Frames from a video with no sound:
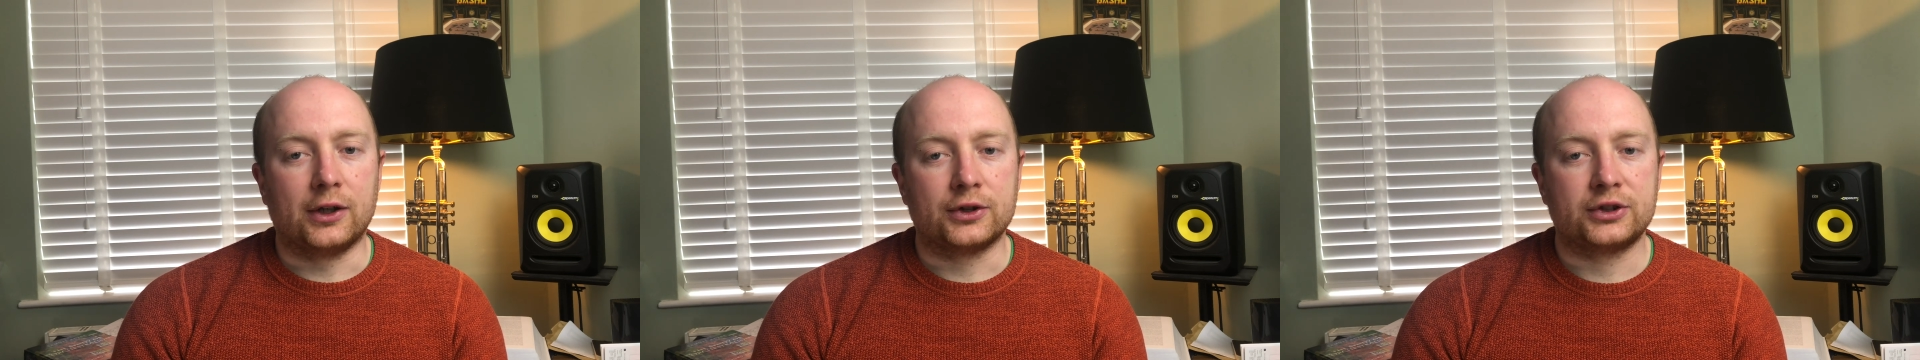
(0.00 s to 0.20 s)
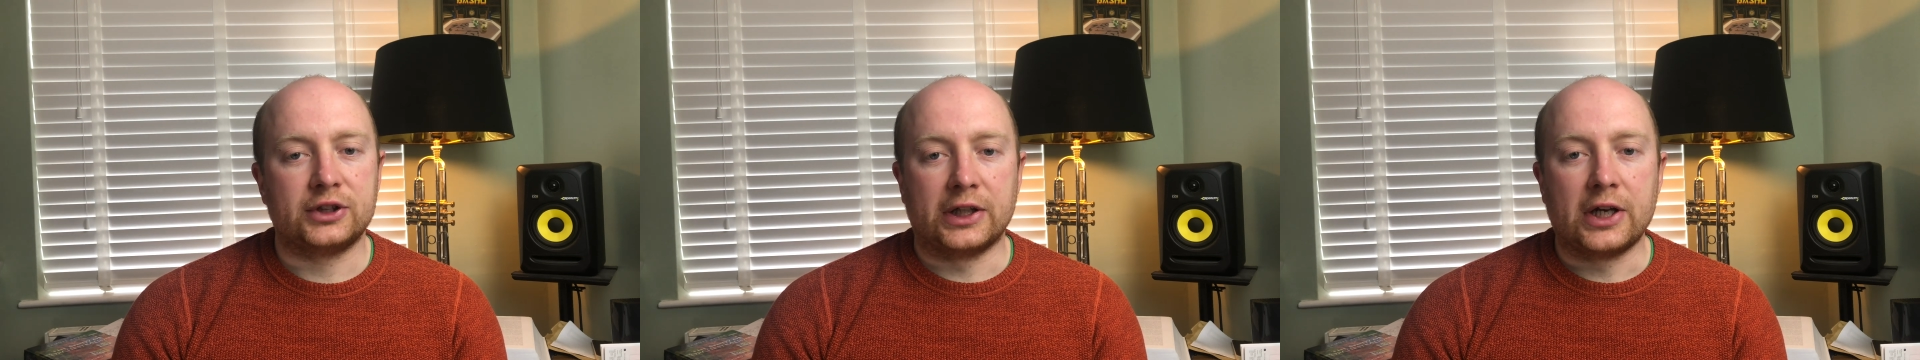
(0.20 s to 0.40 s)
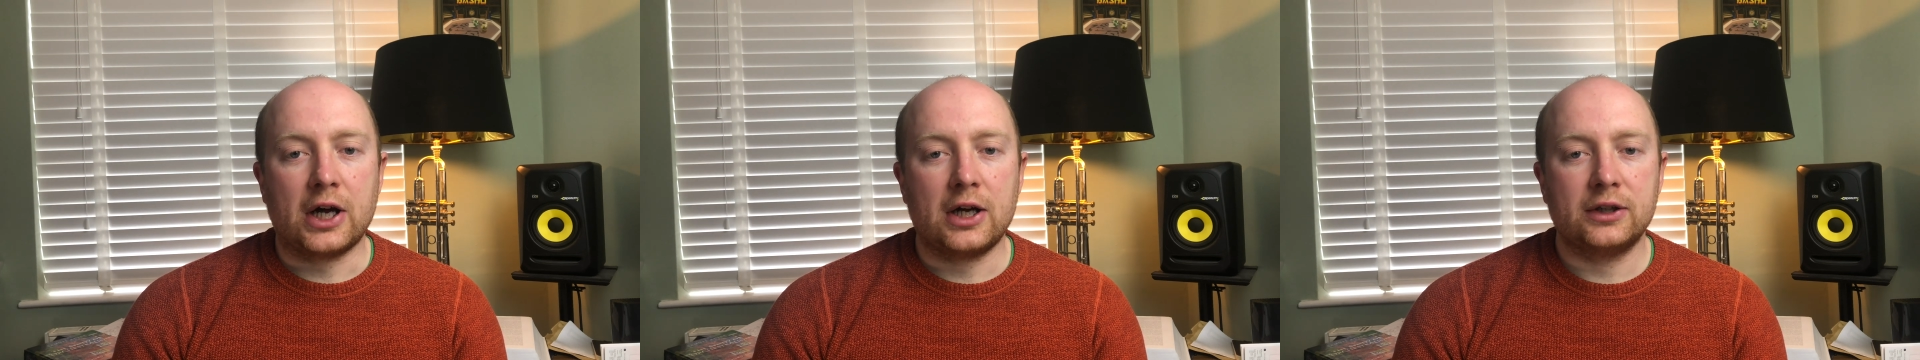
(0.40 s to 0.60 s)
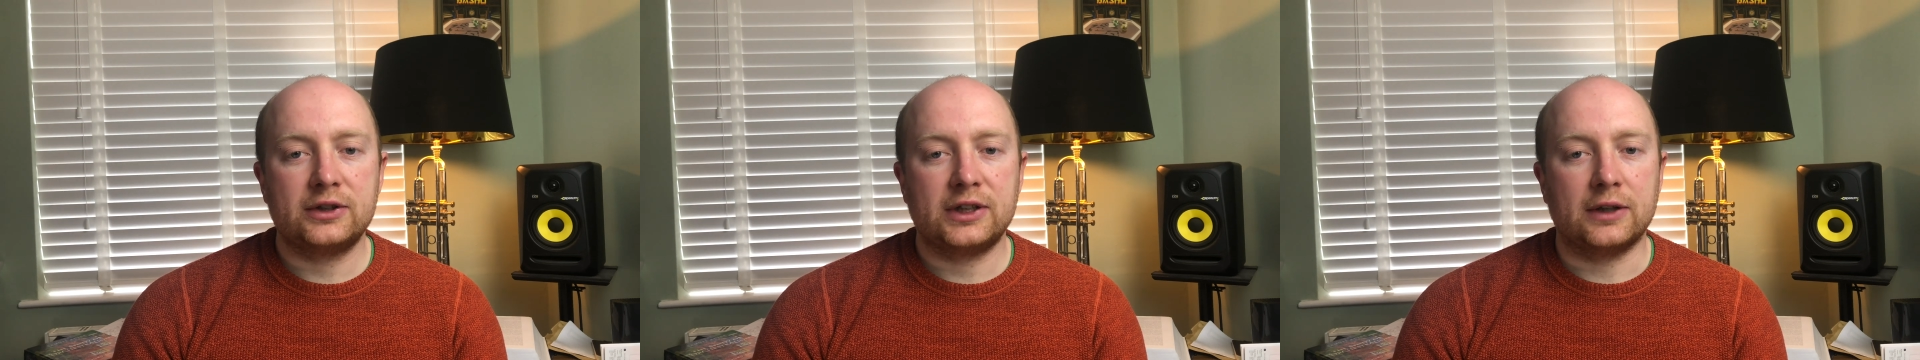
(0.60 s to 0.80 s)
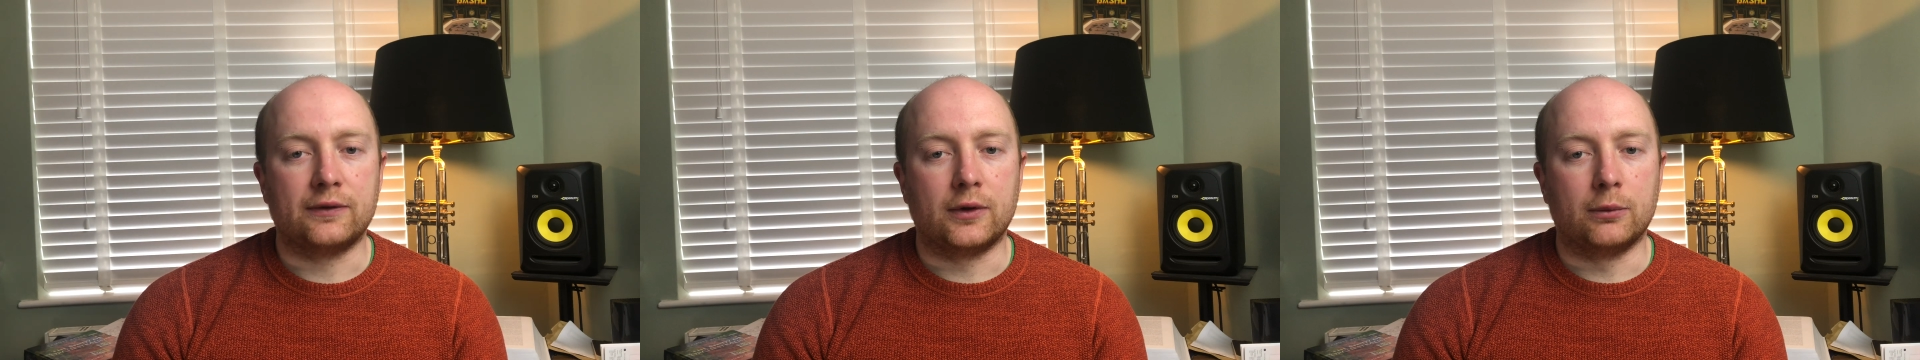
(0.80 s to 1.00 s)

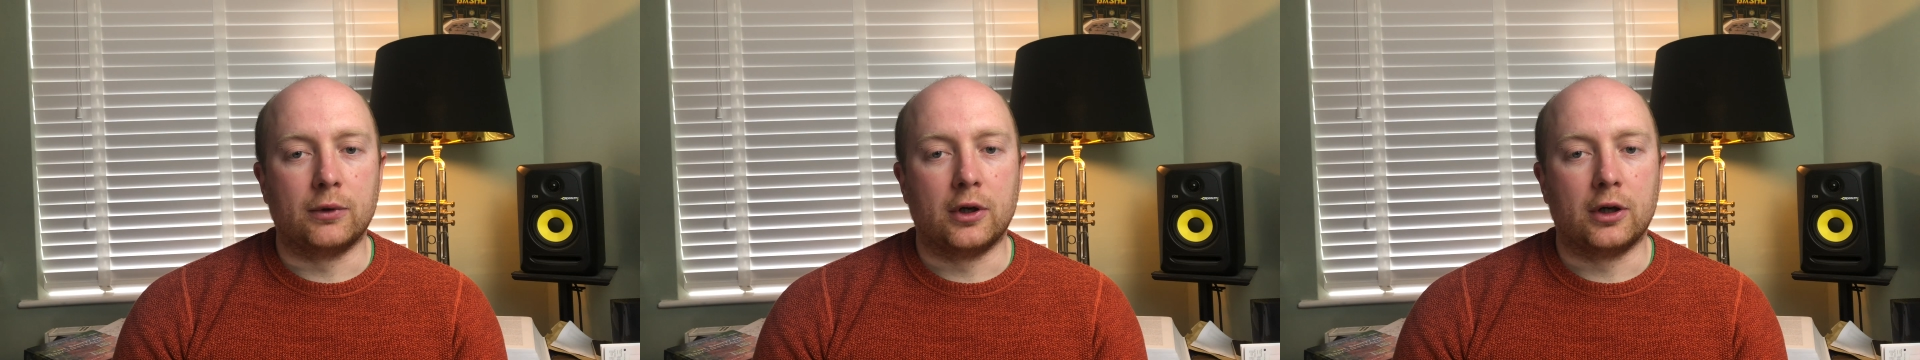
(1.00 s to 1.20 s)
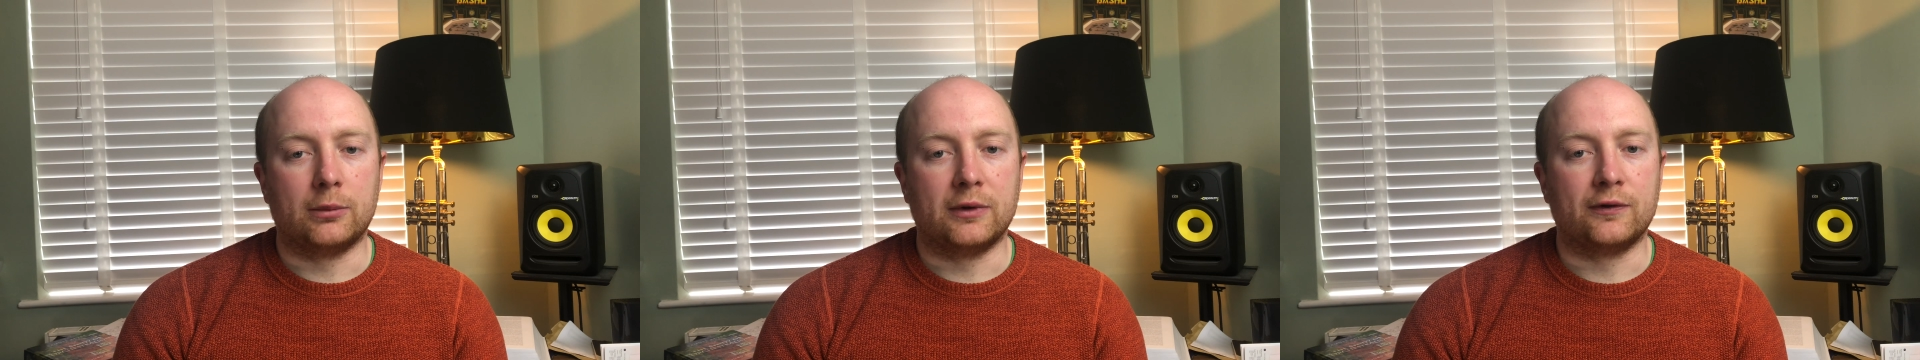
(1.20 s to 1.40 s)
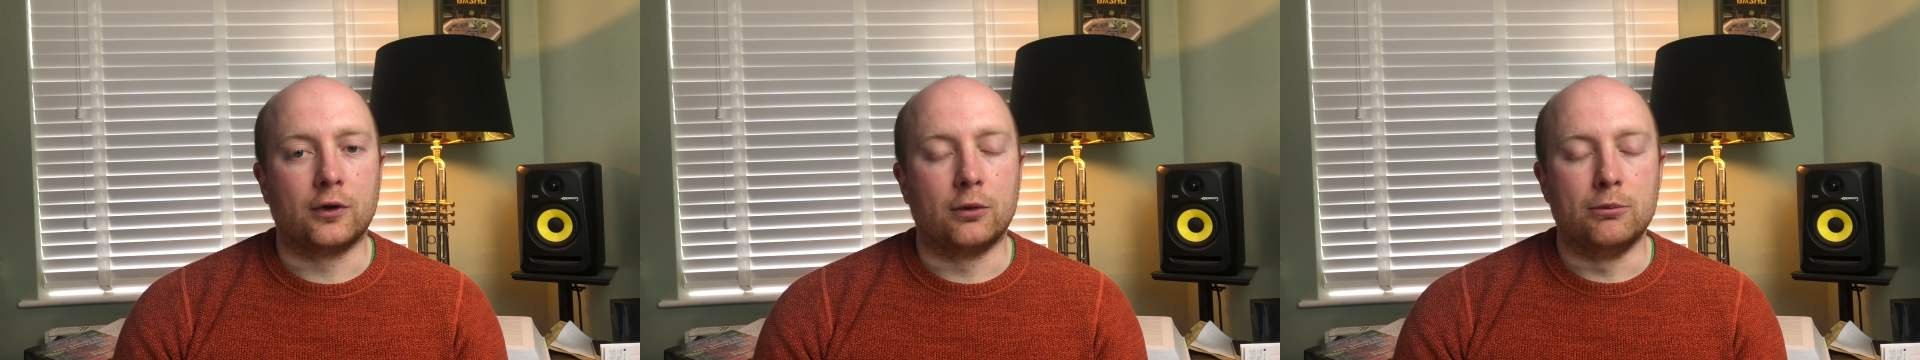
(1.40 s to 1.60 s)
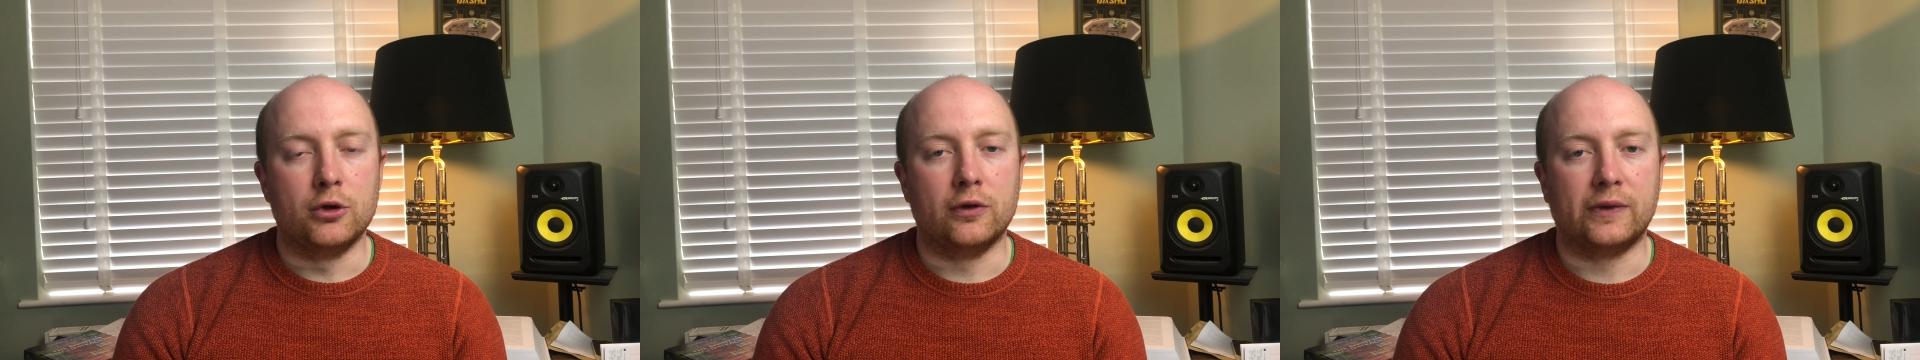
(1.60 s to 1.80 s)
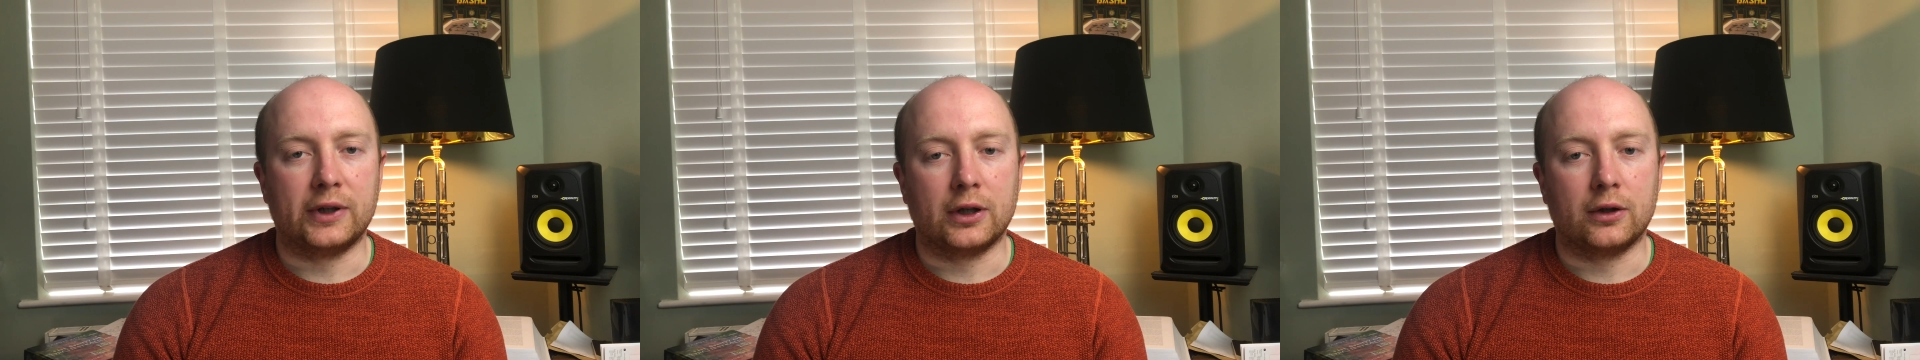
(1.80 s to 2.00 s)
Ostinato of the work before
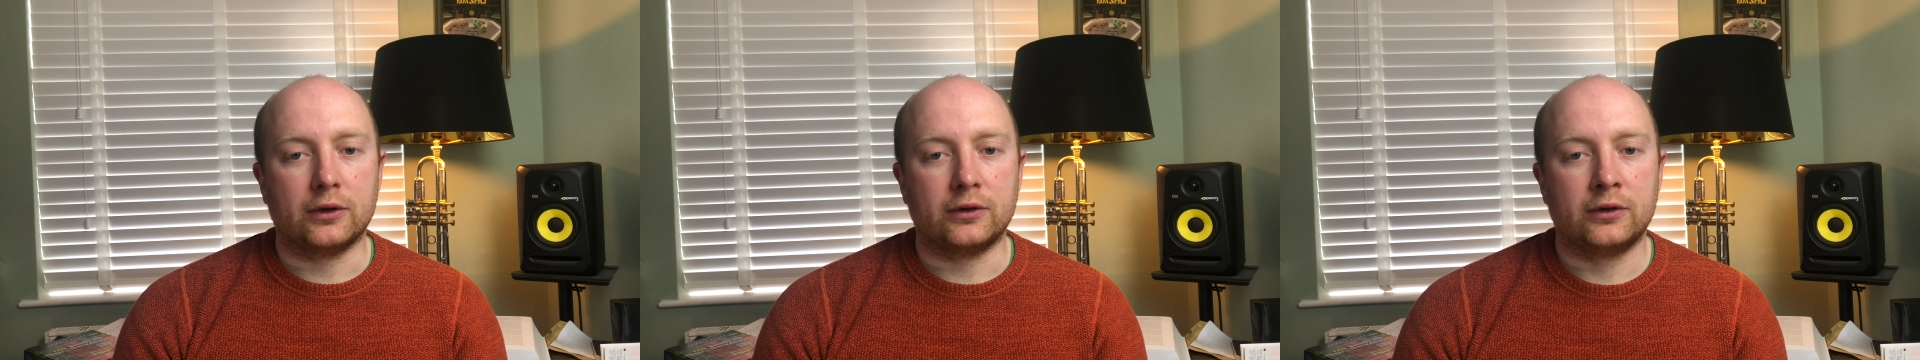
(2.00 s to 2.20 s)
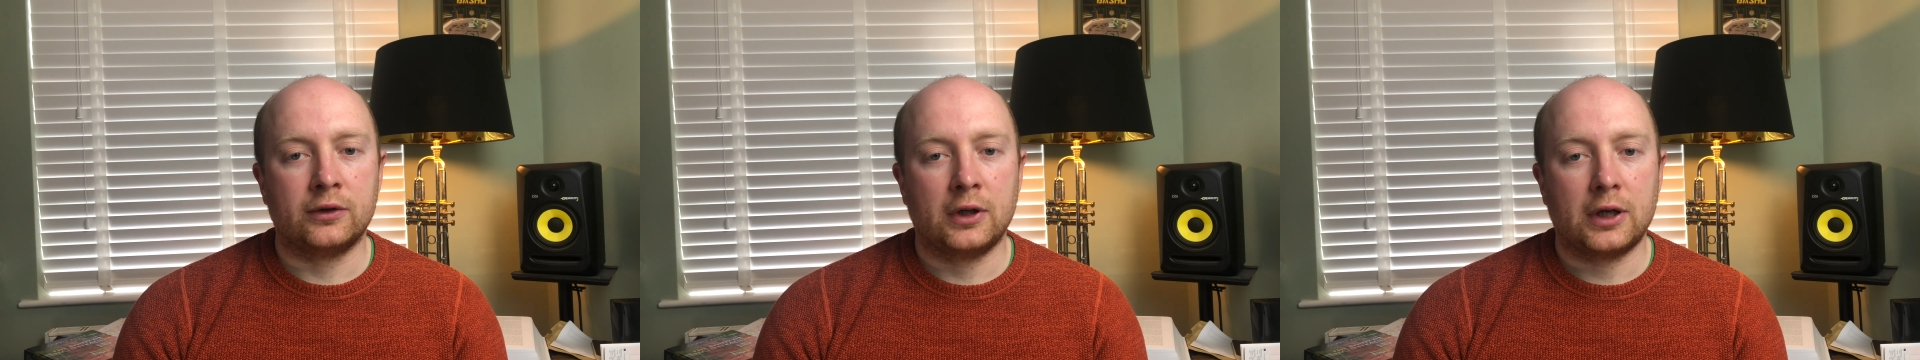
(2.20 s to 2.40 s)
moving on